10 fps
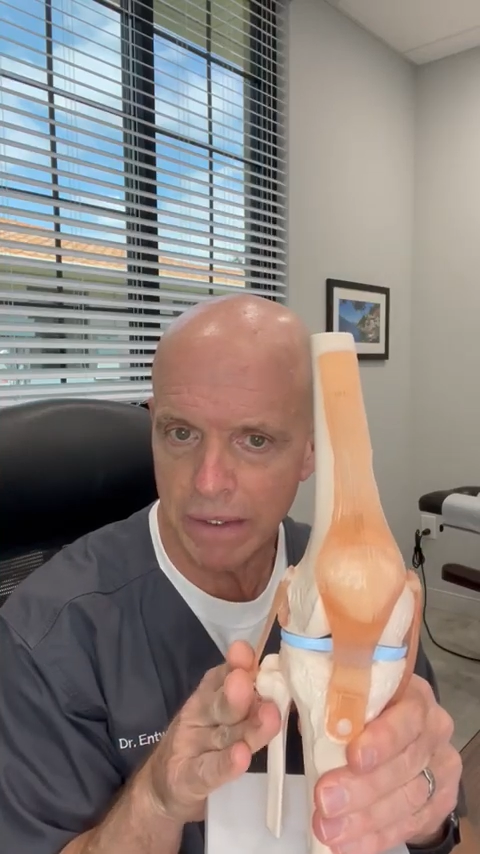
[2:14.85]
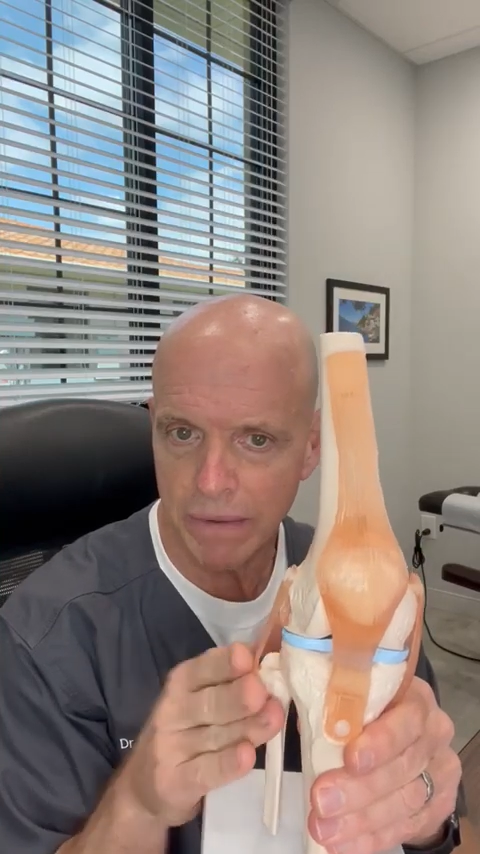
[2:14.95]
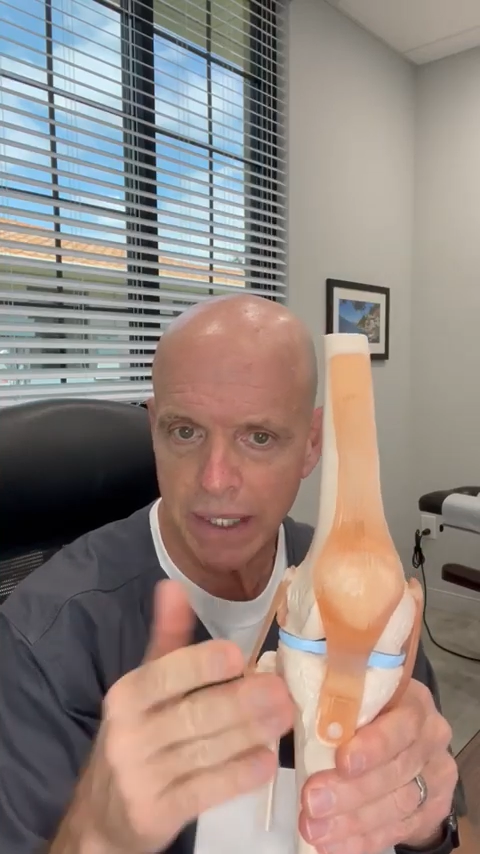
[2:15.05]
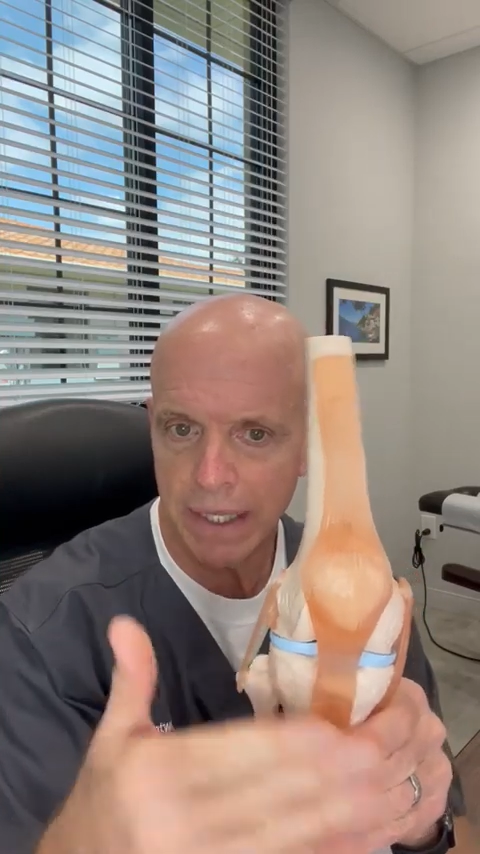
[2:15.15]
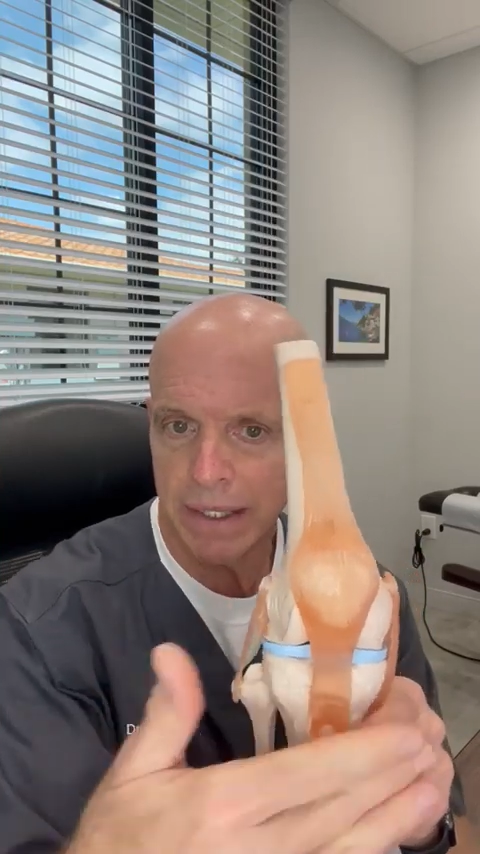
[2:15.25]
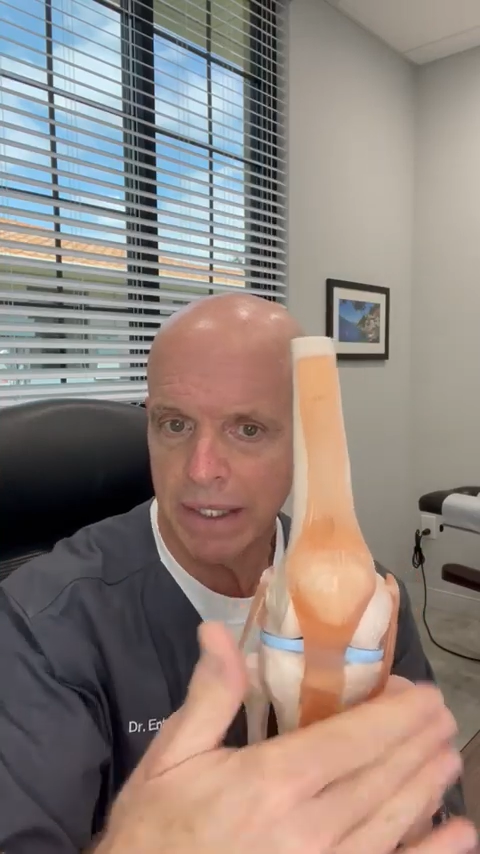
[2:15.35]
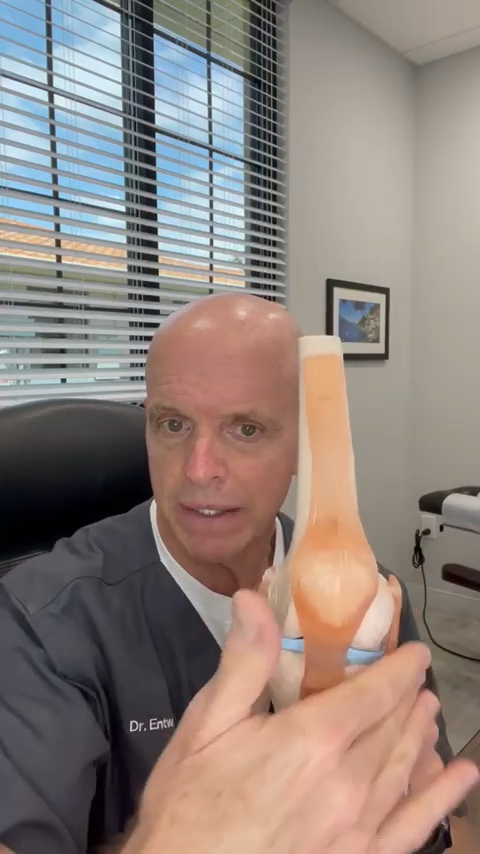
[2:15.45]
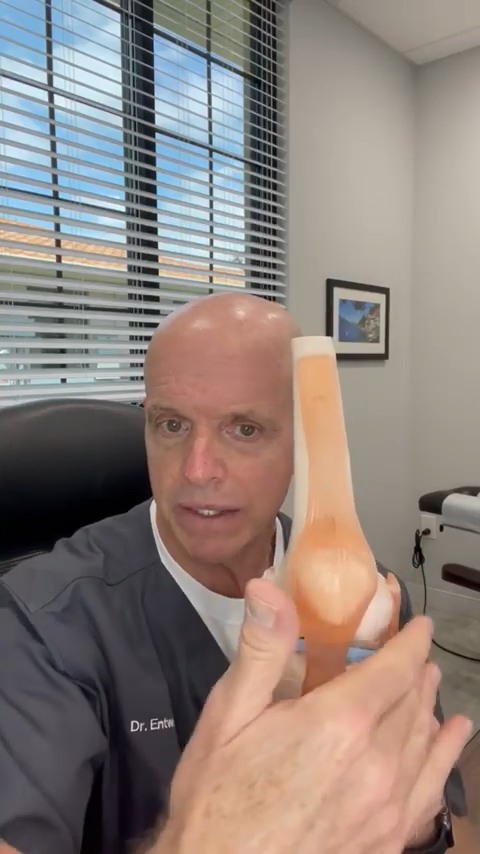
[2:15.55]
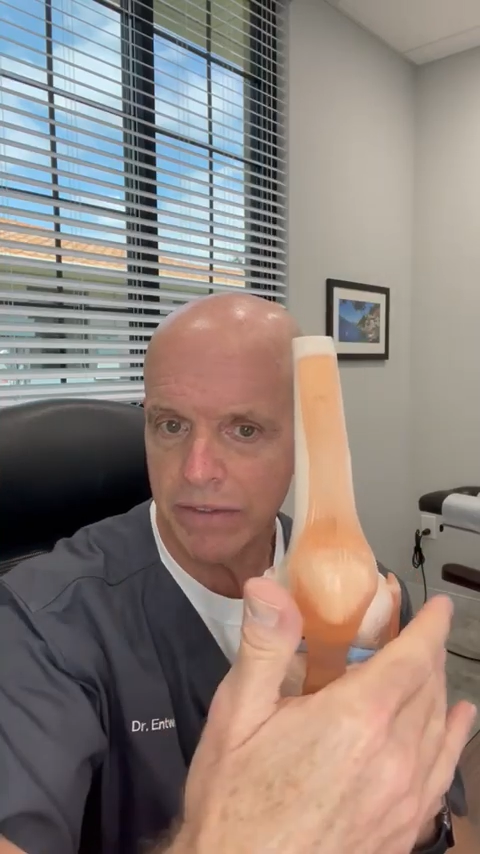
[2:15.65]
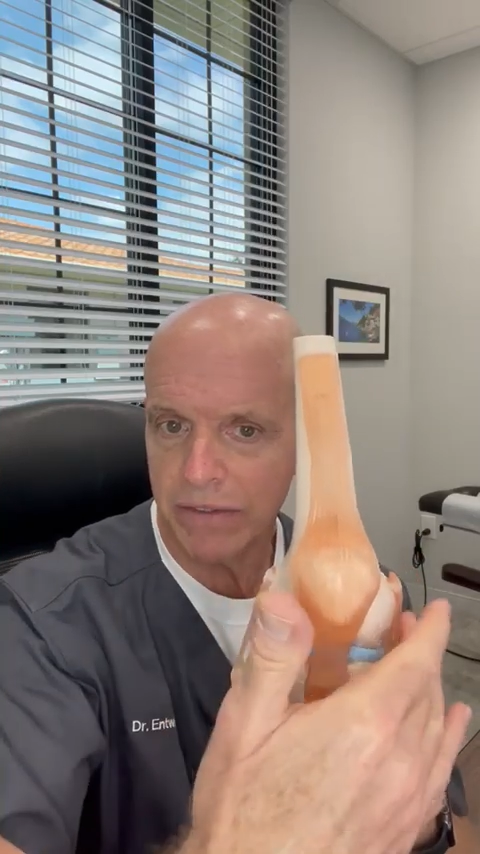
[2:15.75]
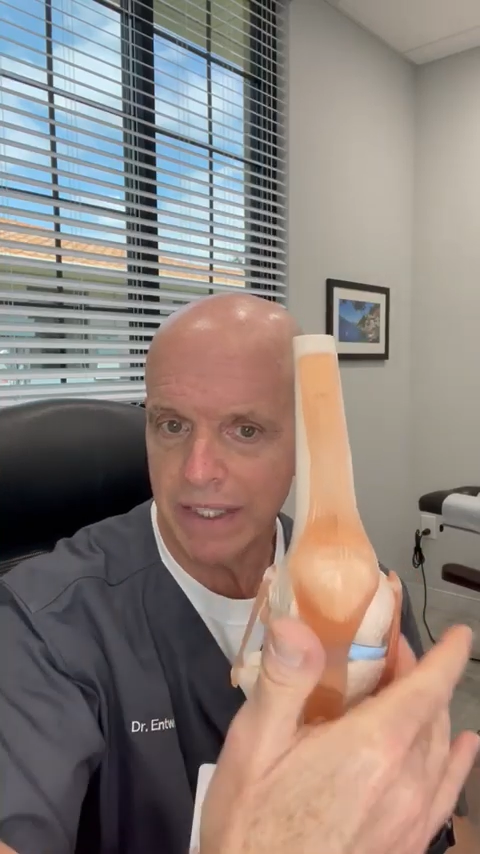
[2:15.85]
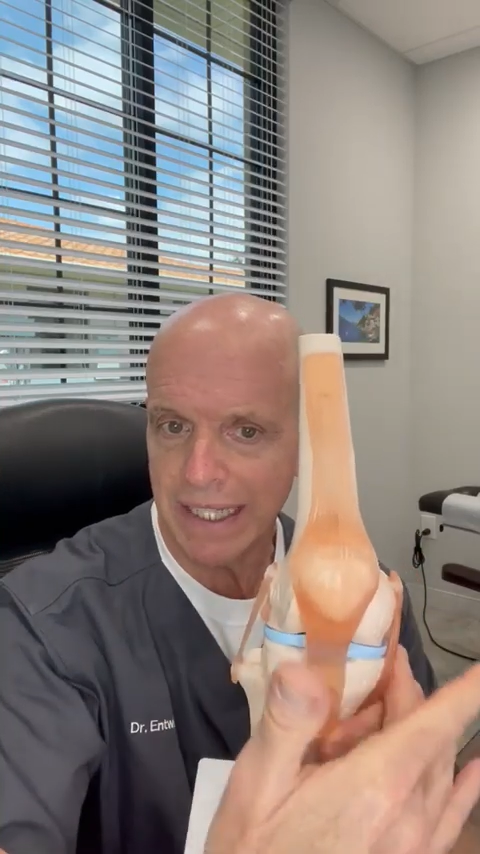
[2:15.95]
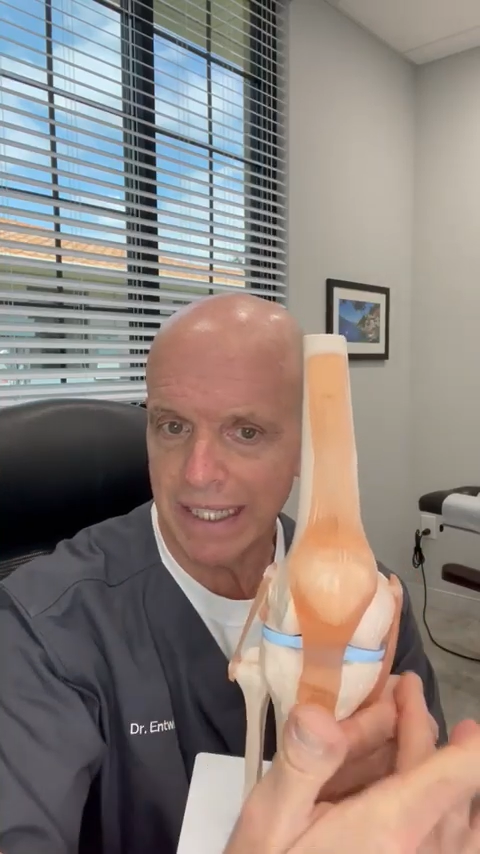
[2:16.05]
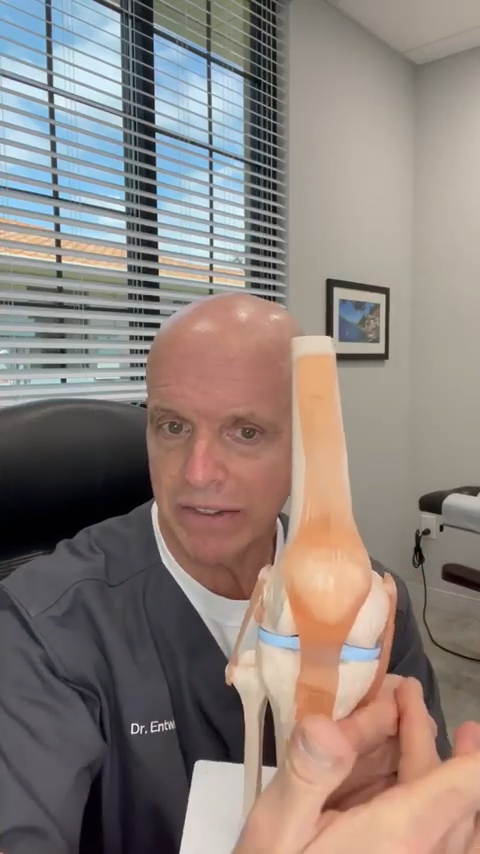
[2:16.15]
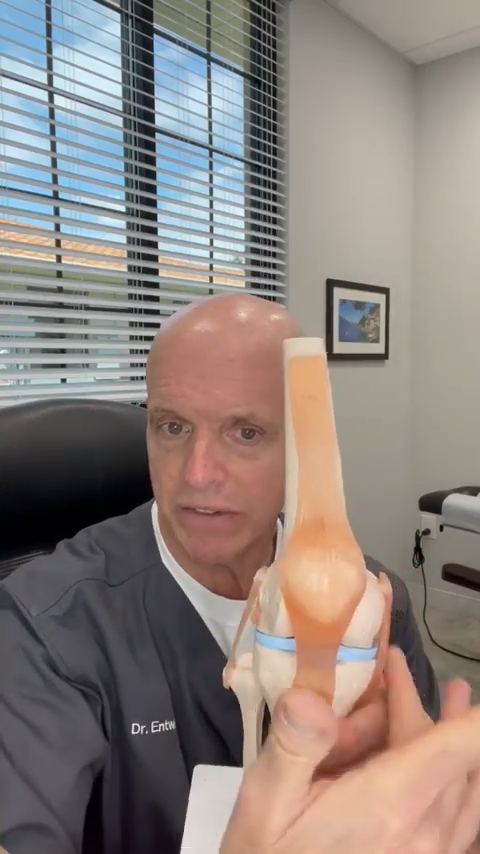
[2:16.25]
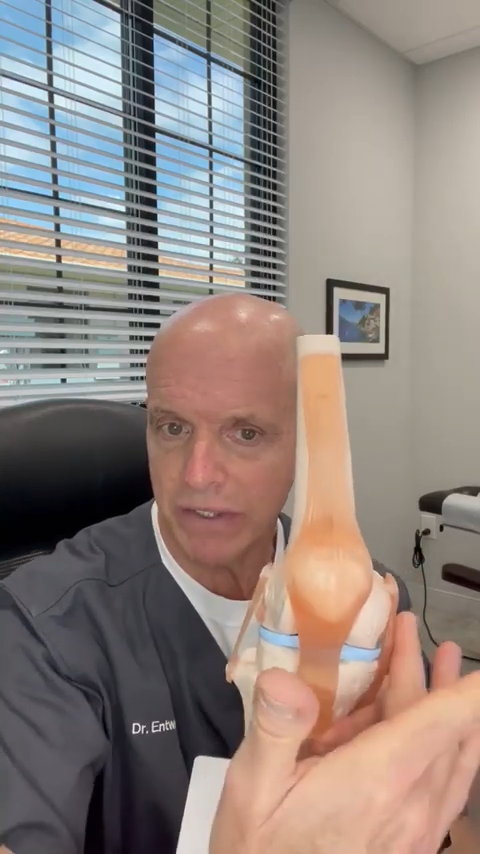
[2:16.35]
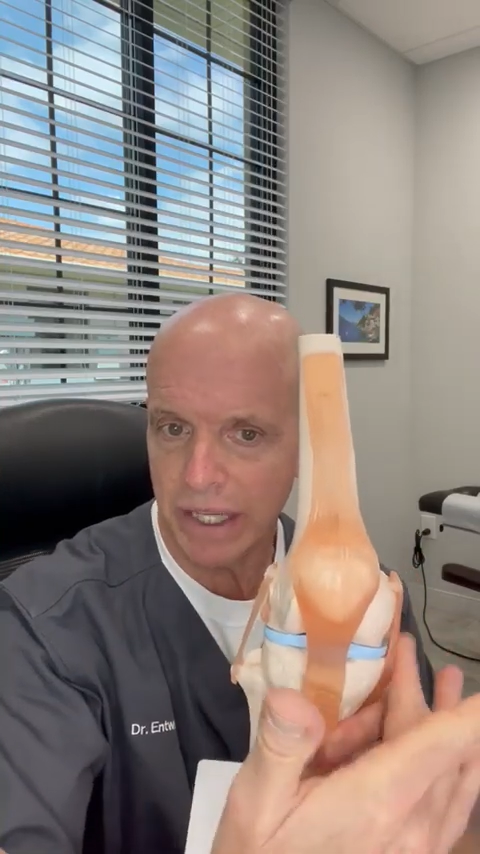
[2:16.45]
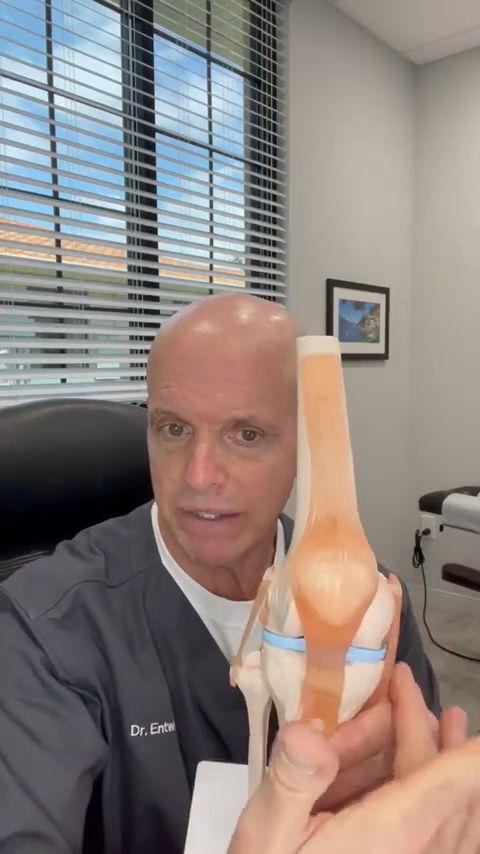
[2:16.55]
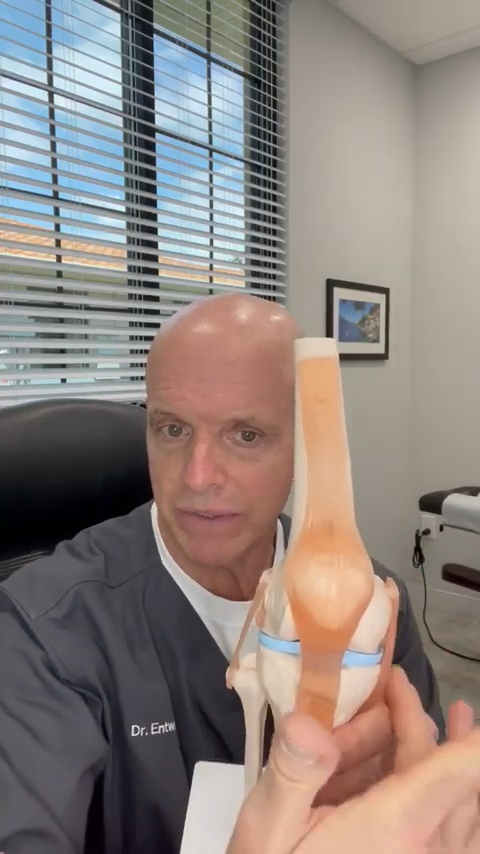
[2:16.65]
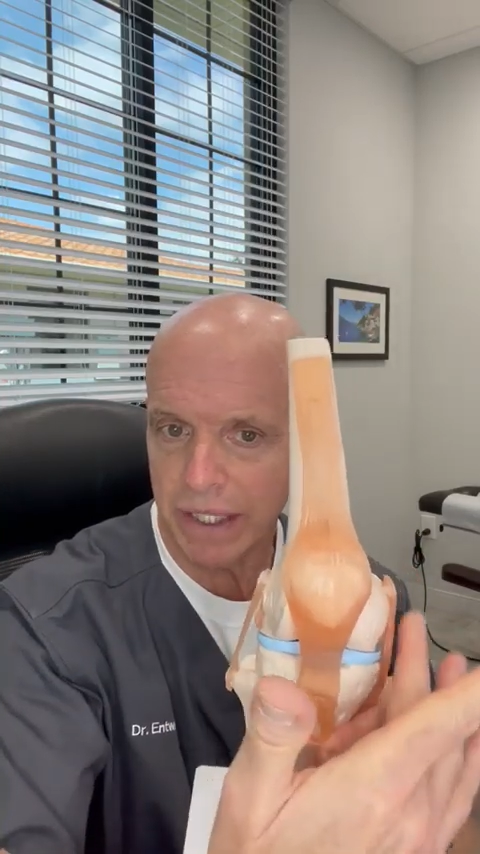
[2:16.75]
Okay, this is the
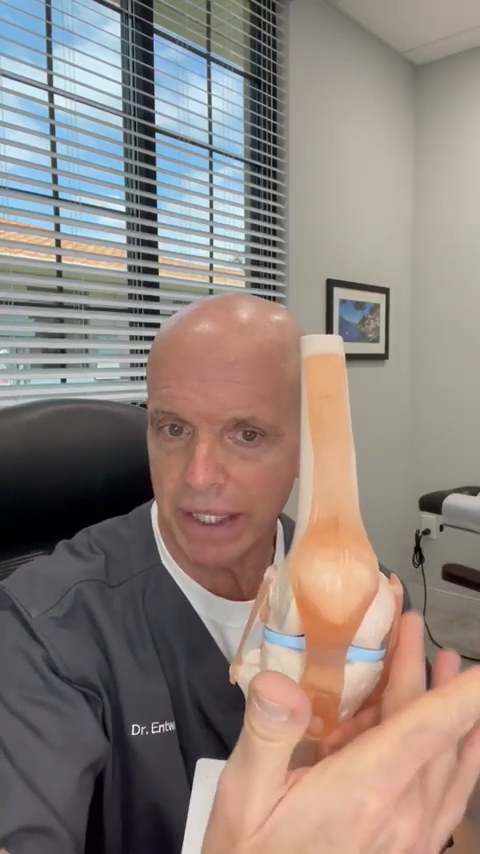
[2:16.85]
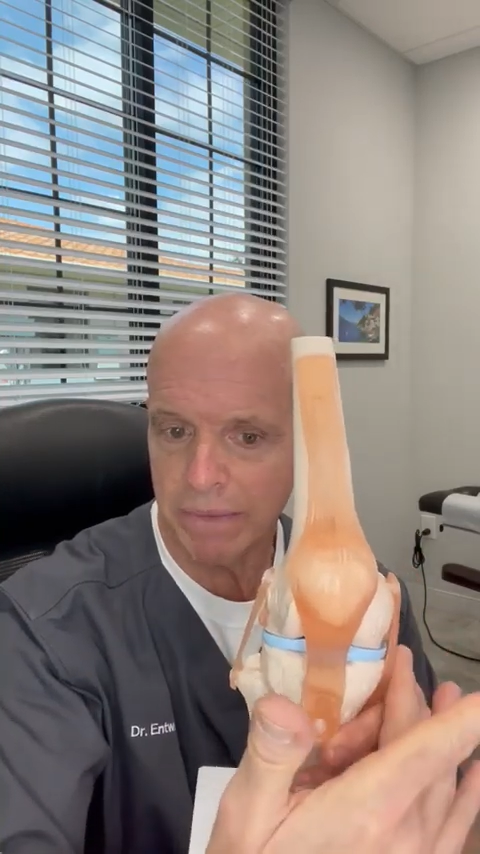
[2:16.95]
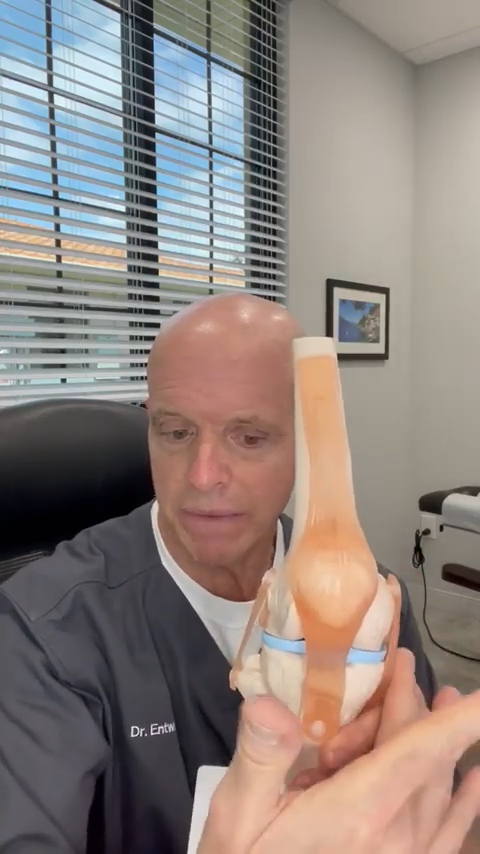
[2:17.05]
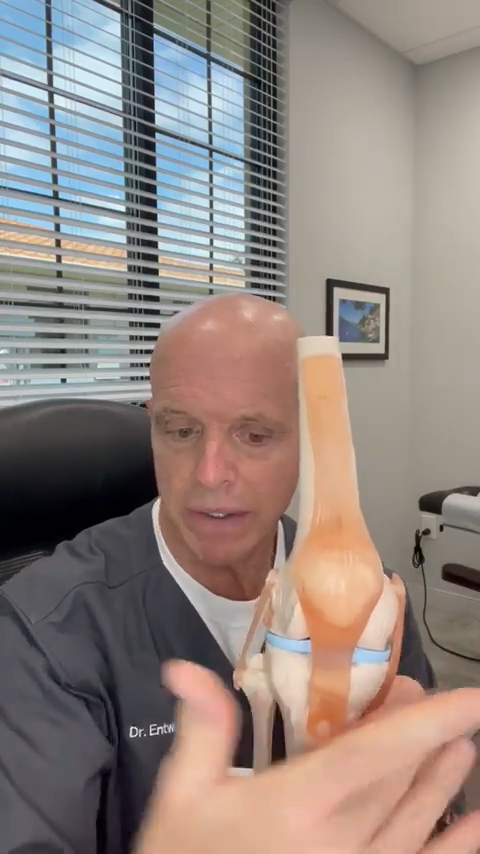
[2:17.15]
inside of the knee.